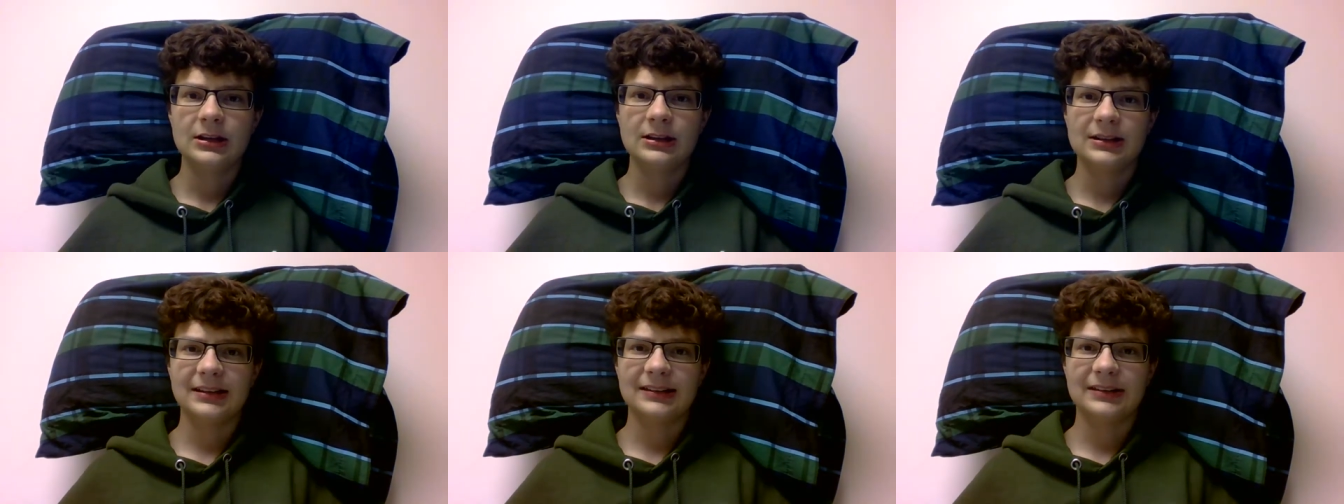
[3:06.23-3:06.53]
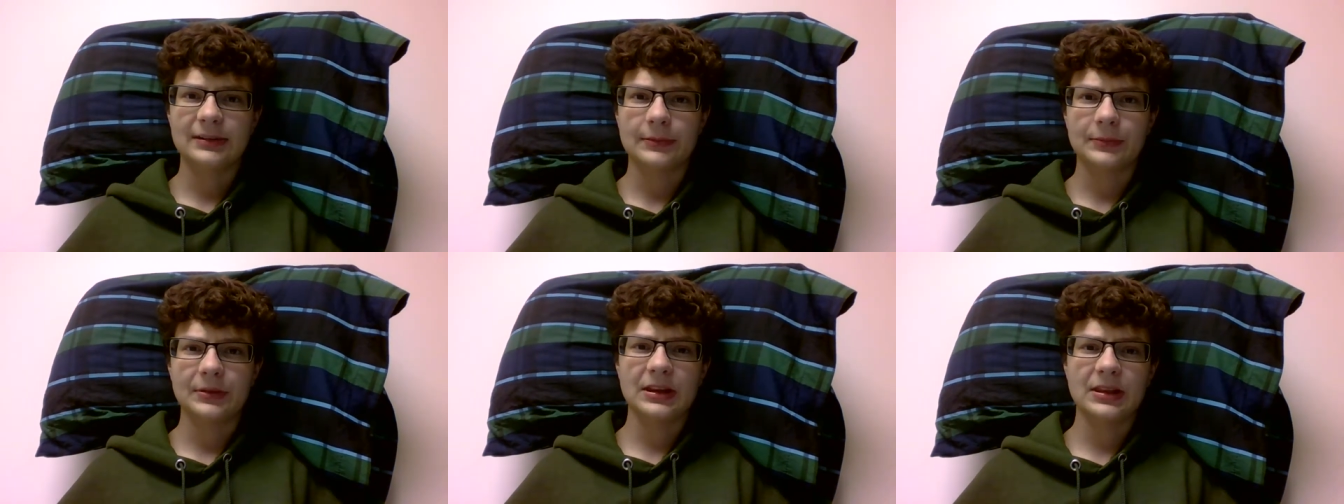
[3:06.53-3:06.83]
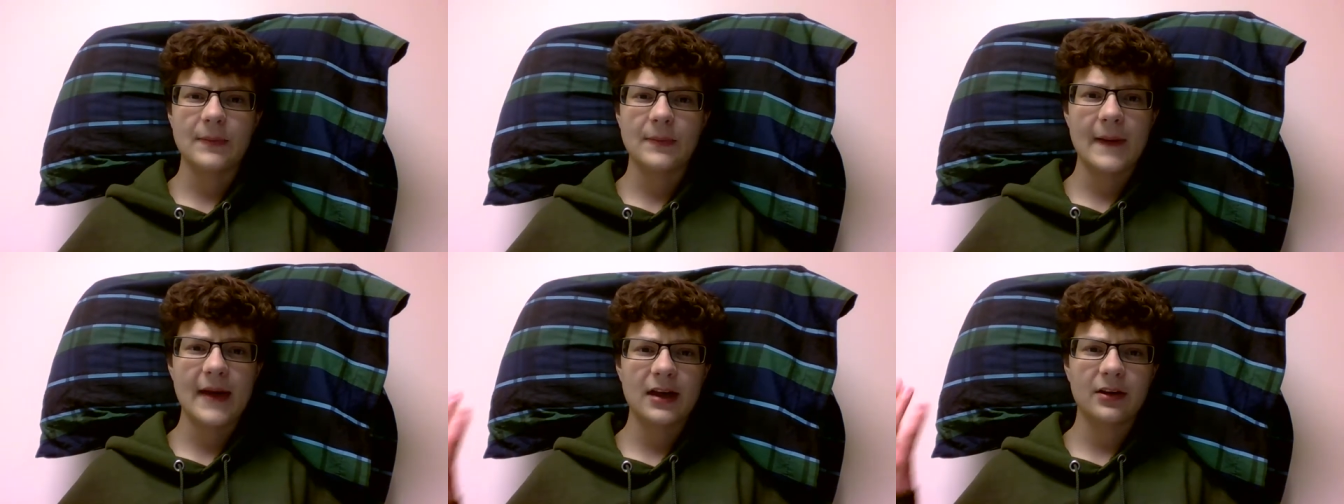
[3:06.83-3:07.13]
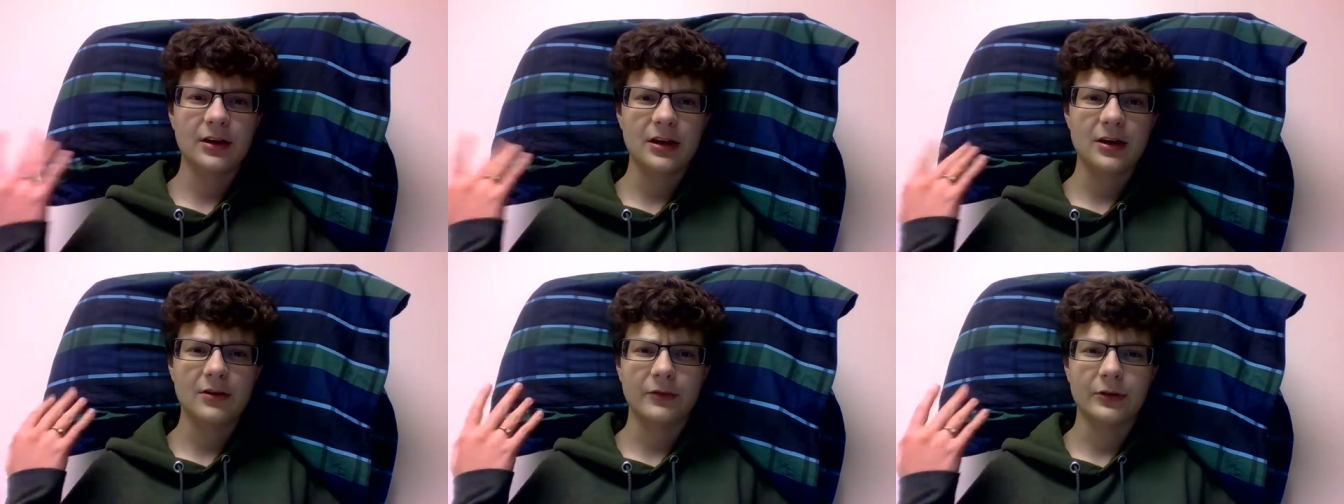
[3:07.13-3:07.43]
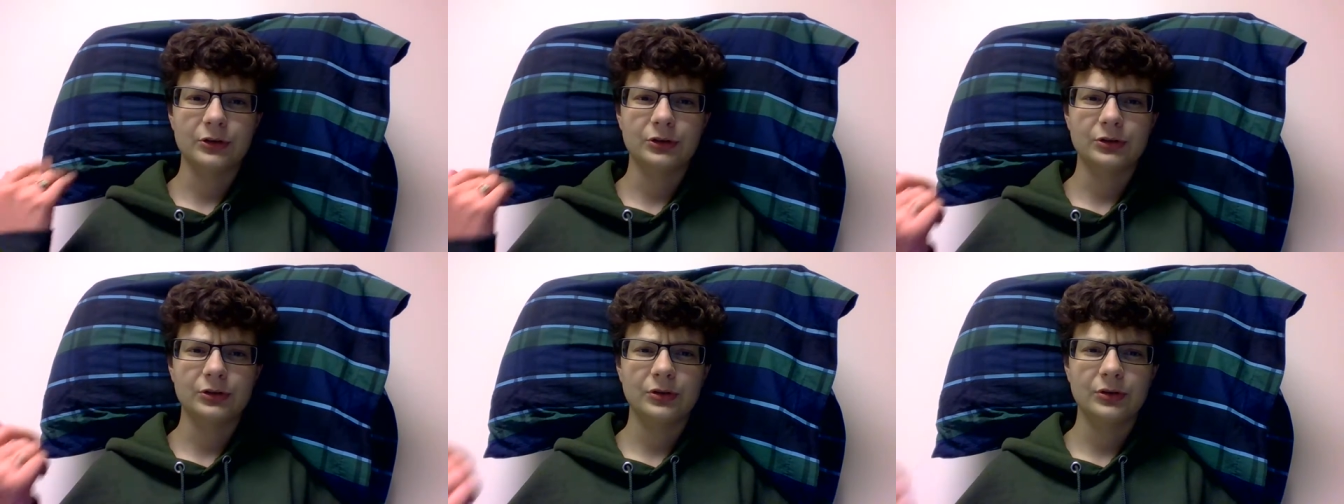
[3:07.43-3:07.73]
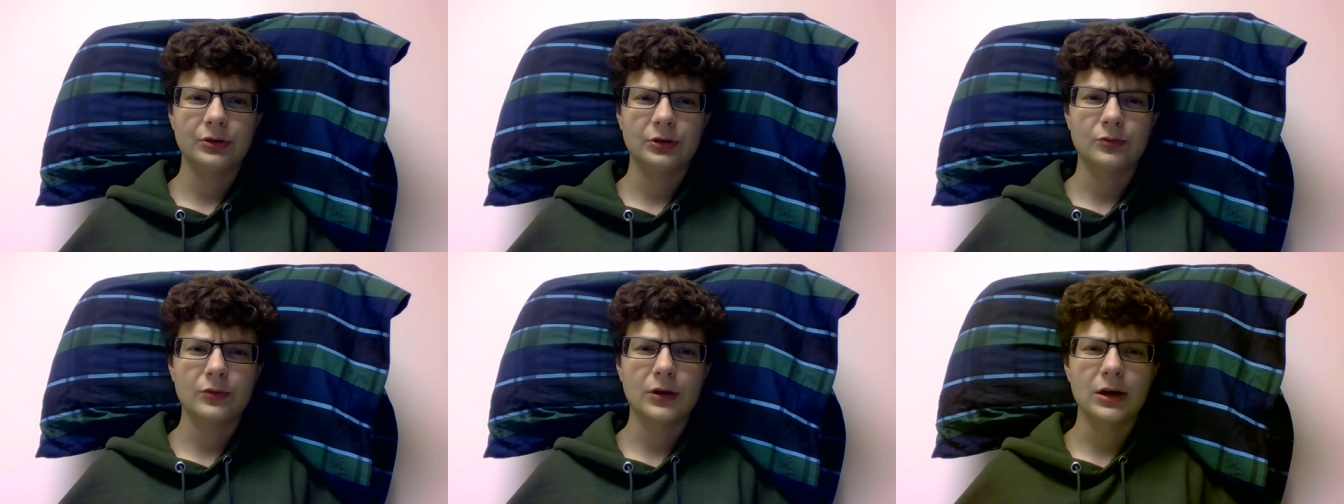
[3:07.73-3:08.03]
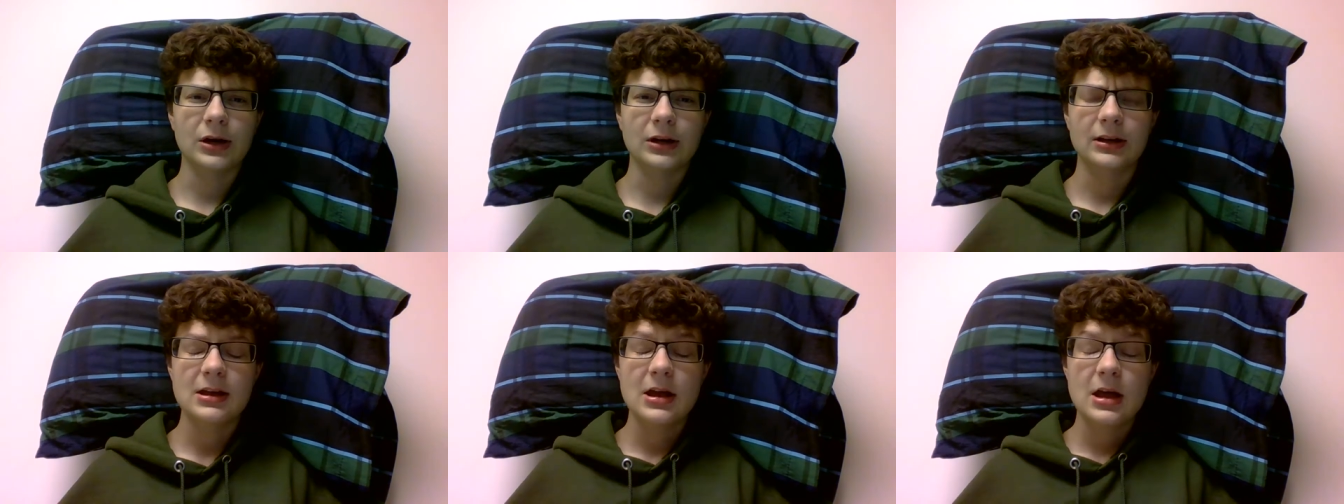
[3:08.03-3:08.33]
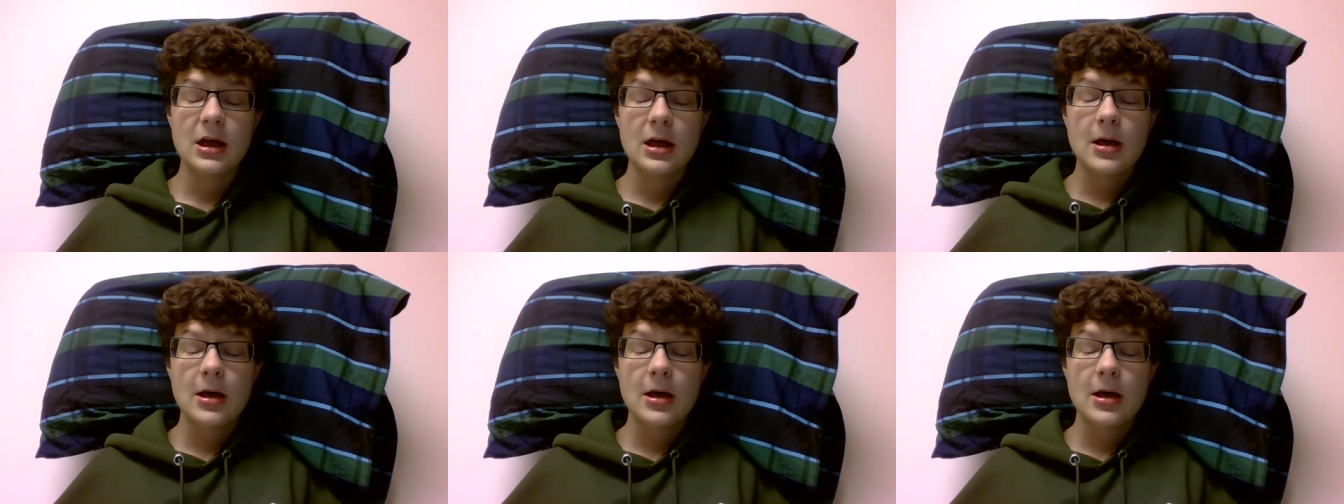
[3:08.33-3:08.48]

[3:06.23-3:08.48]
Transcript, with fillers: need something in the background while you're doing your work.